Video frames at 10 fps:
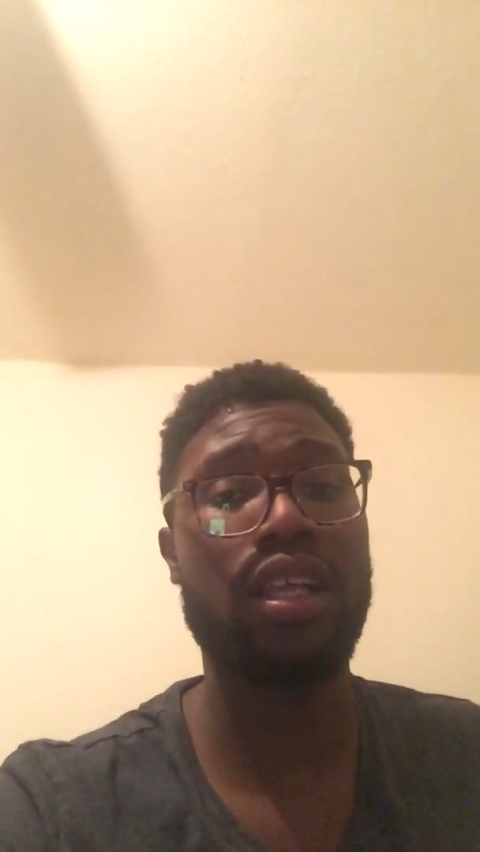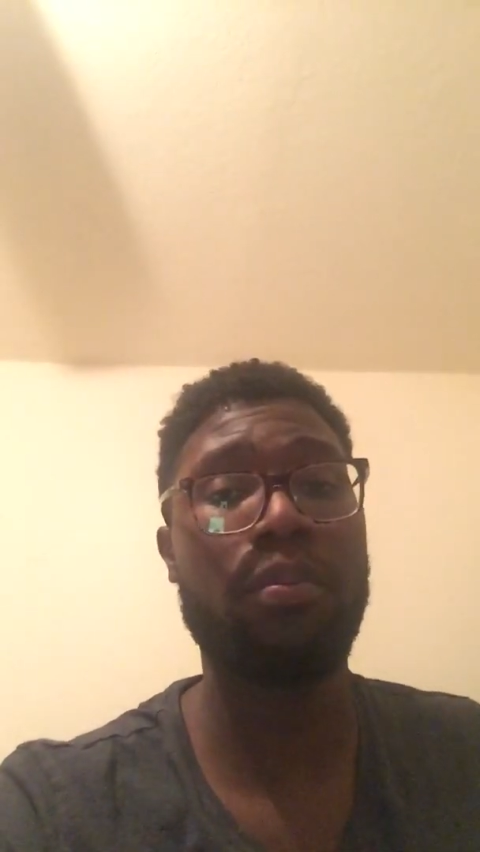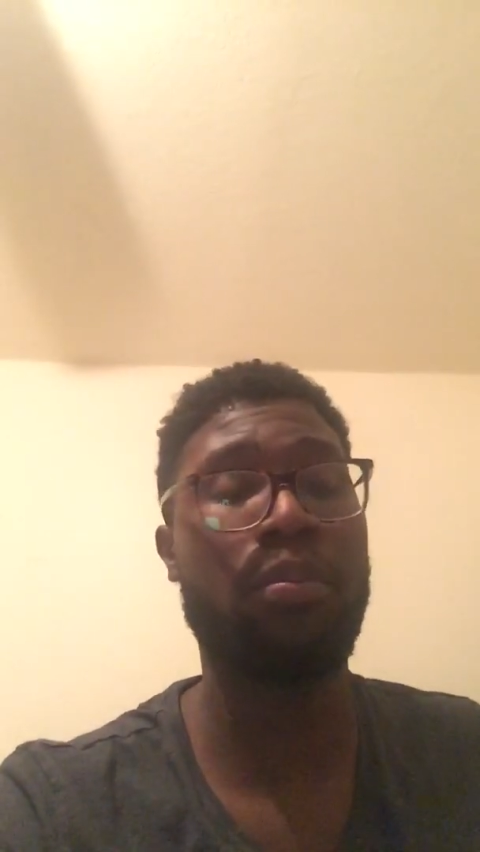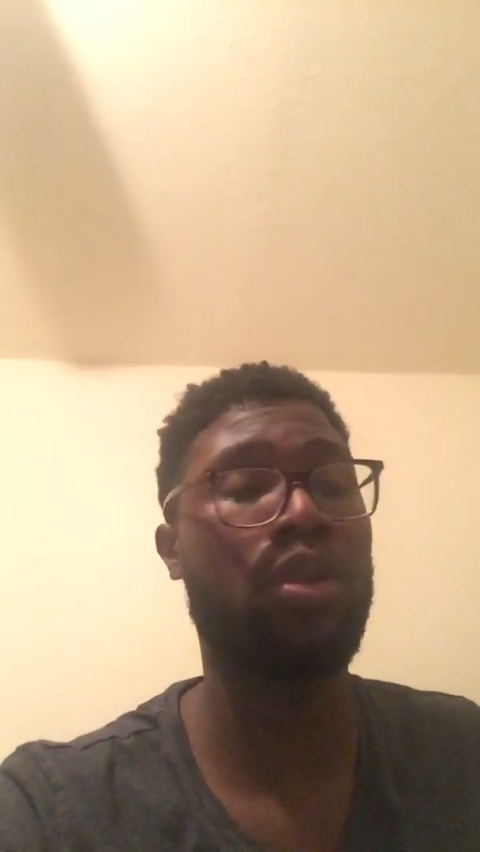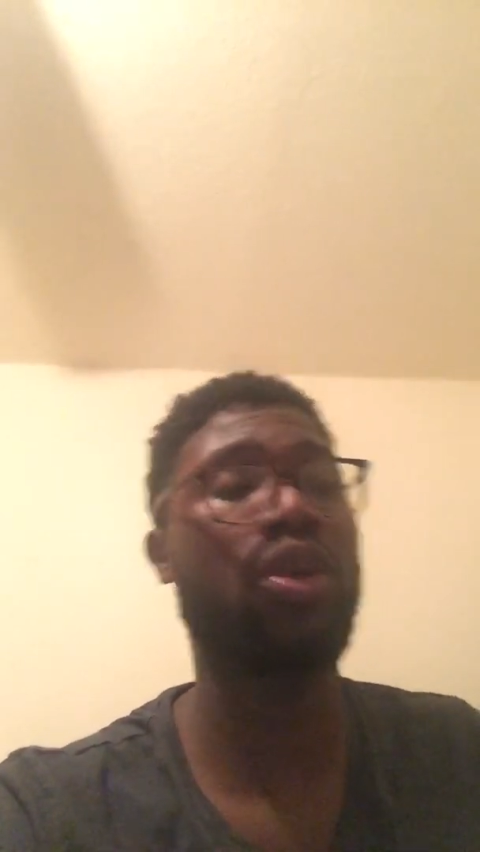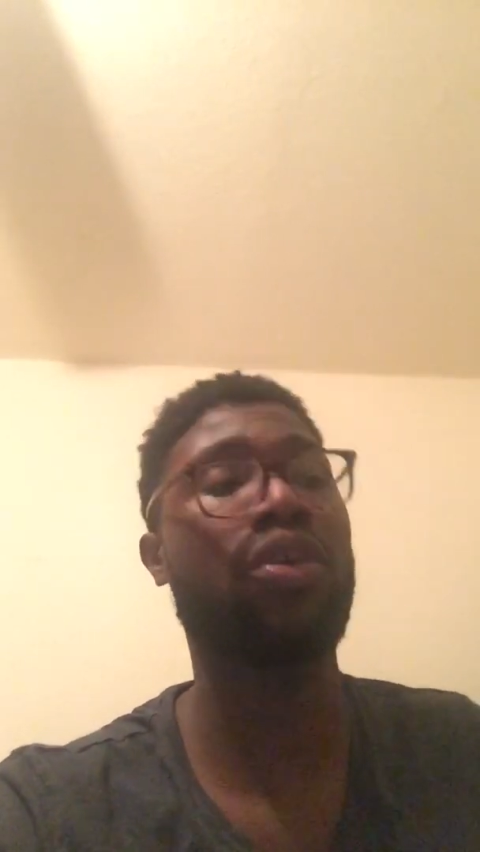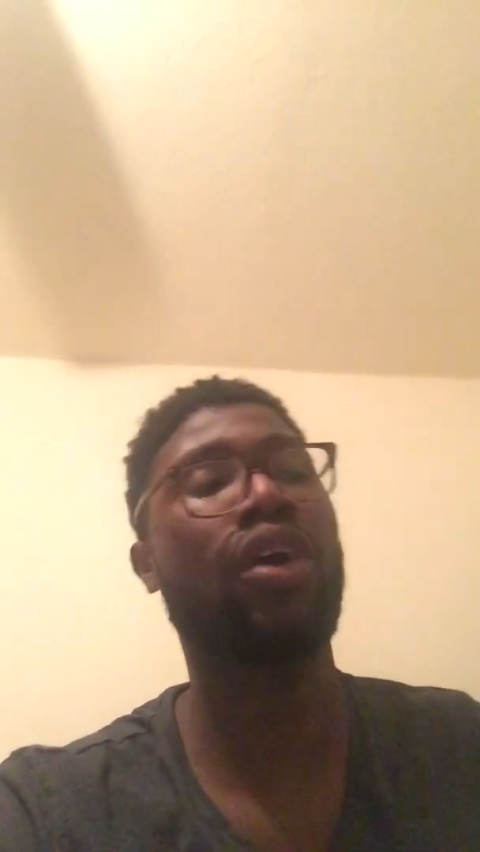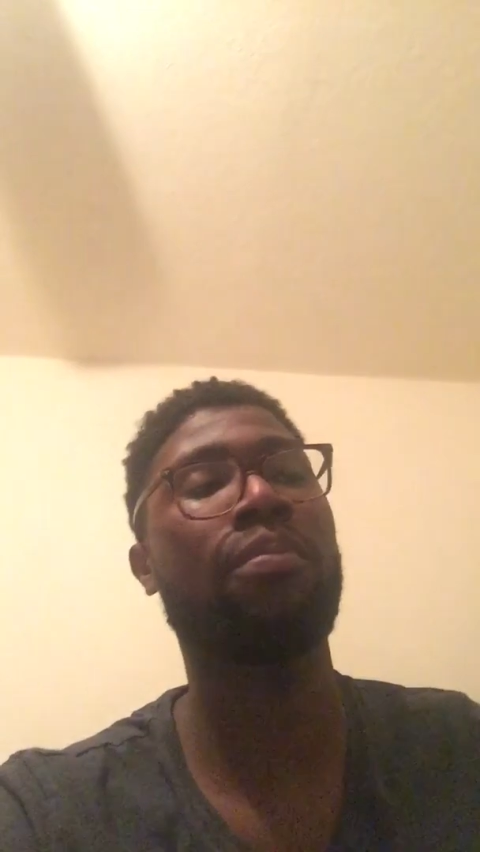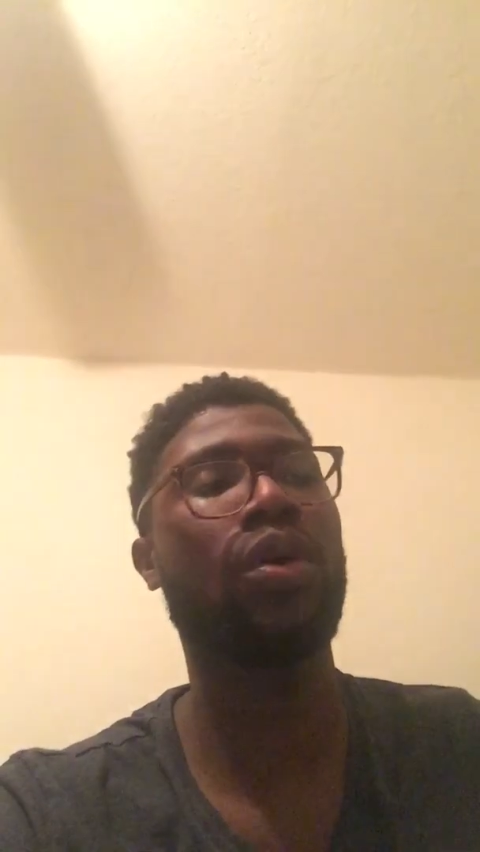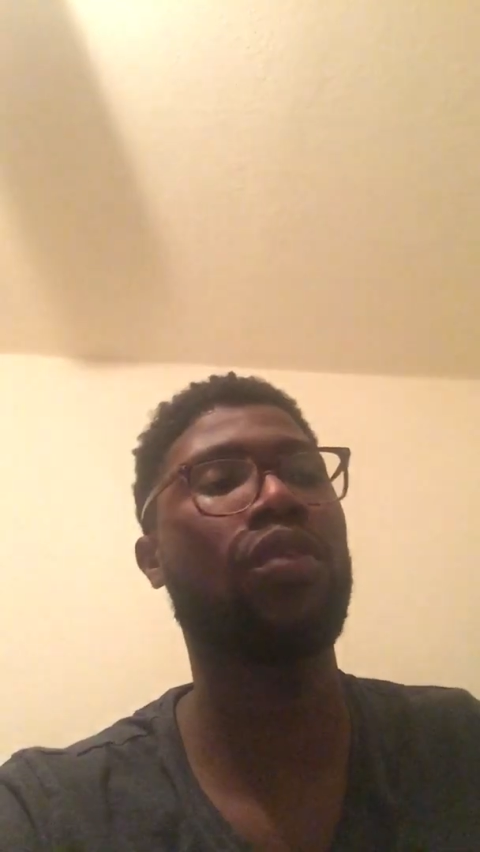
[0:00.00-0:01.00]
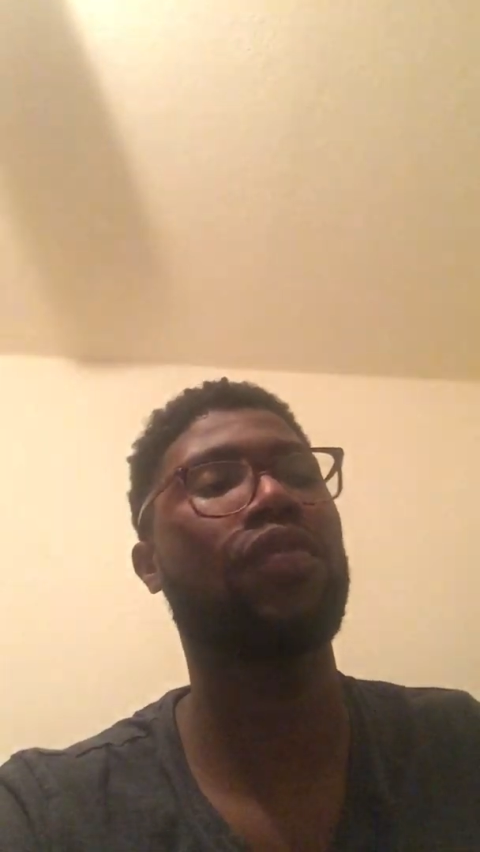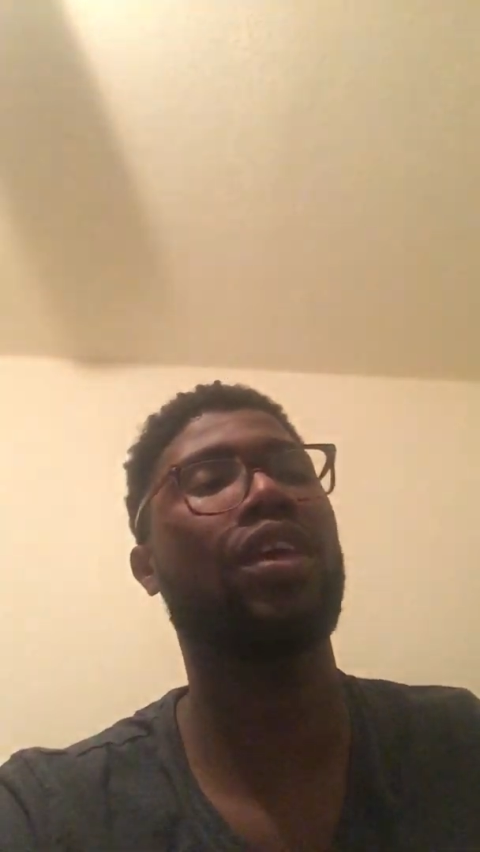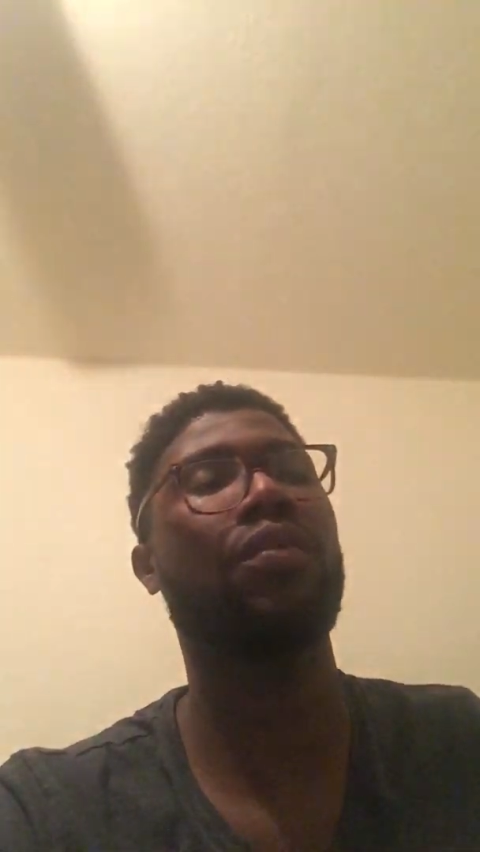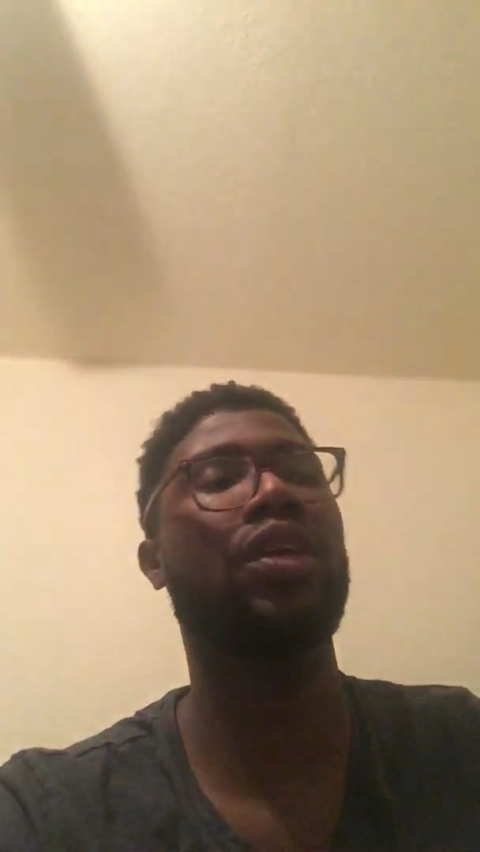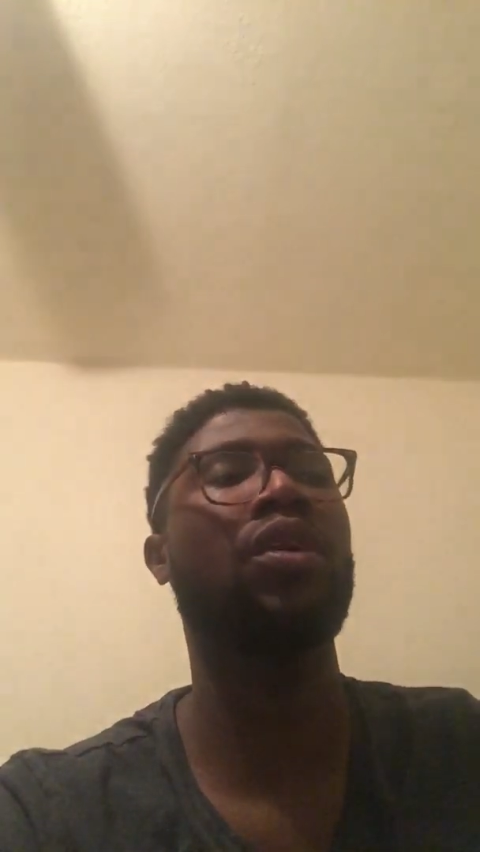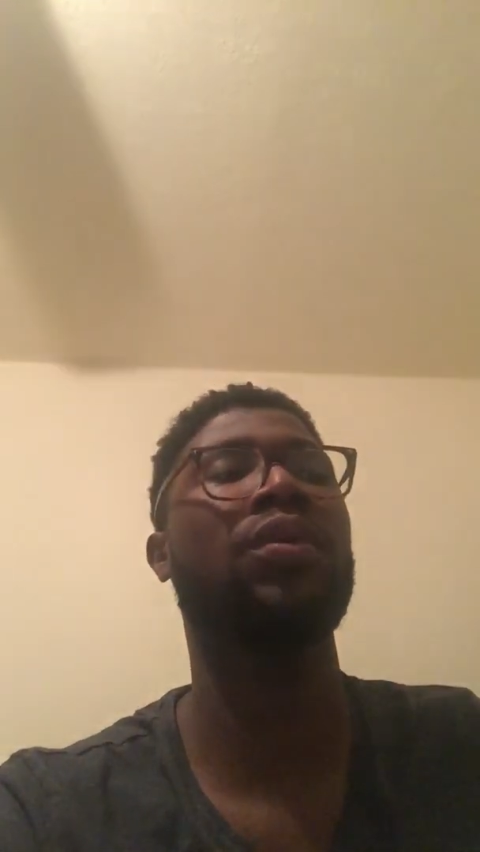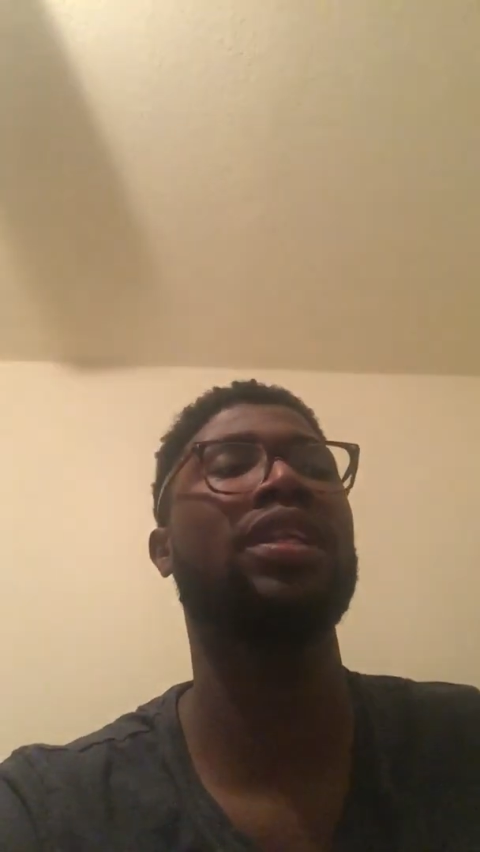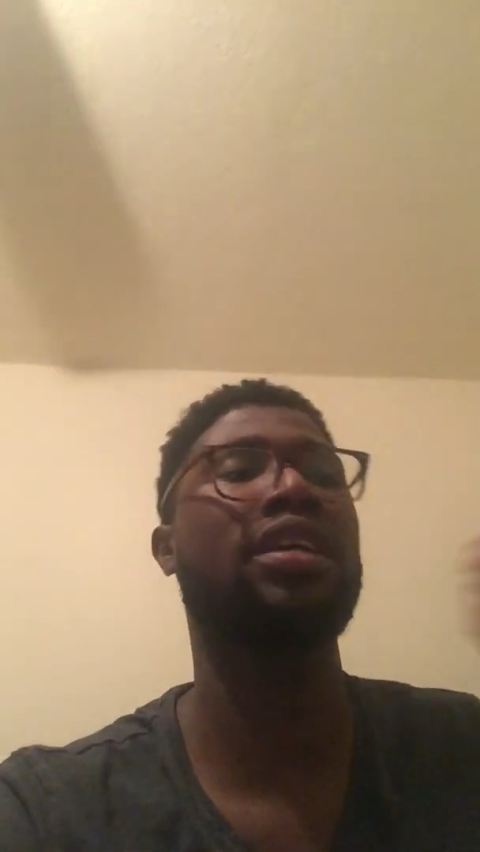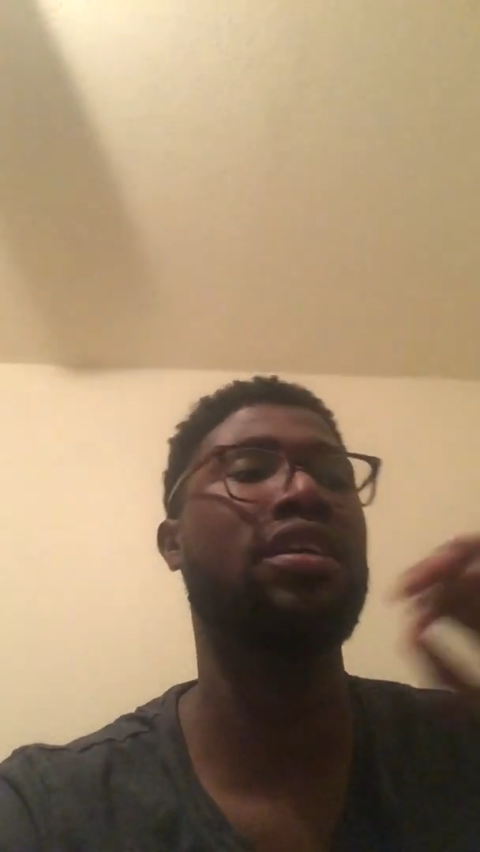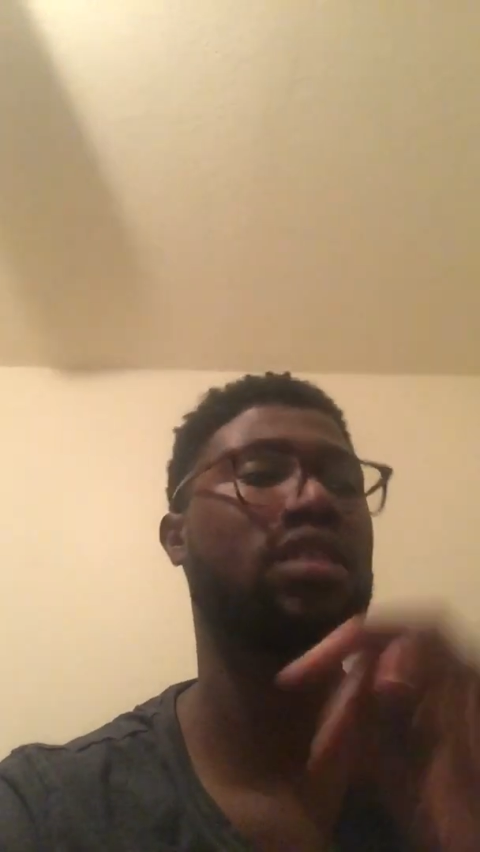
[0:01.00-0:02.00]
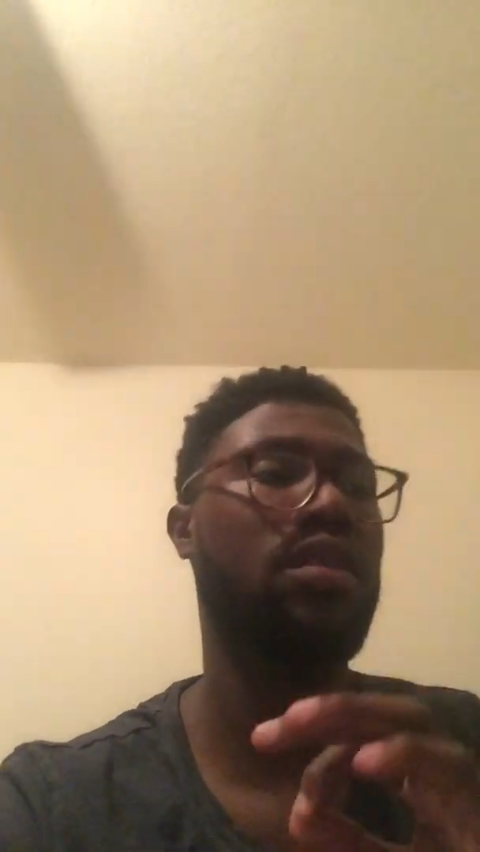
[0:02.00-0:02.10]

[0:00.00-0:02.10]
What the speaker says: blurry on both, then we know we did